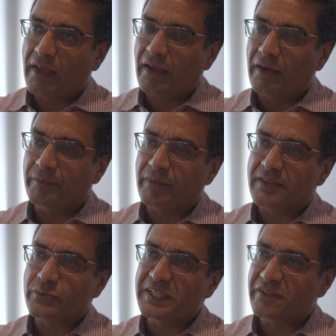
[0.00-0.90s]

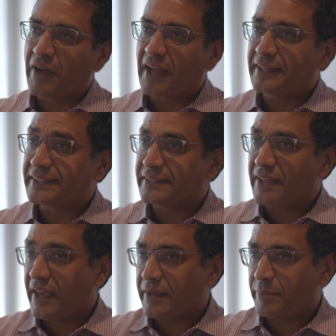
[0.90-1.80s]
As we define it
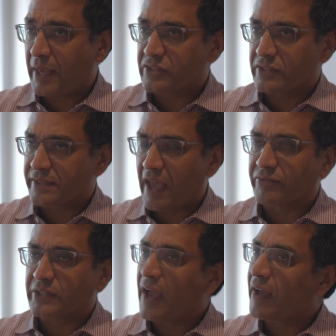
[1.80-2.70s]
today, patients
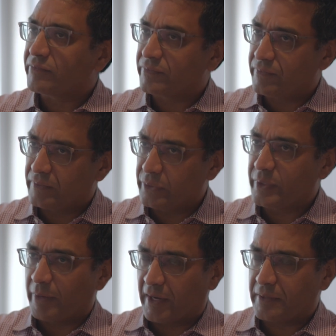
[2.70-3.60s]
have to have
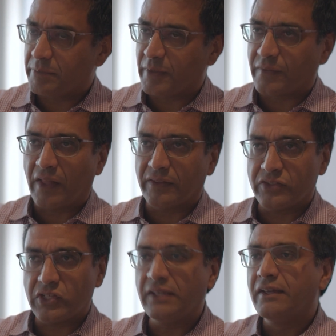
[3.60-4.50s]
Lewy body
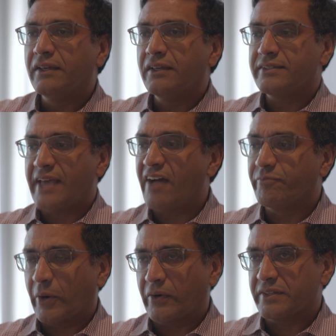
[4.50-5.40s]
pathology to
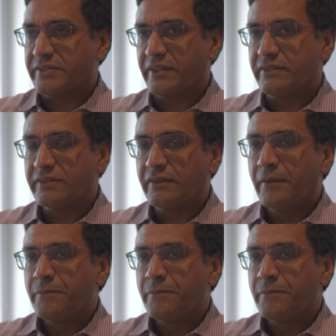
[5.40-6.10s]
have Parkinson's.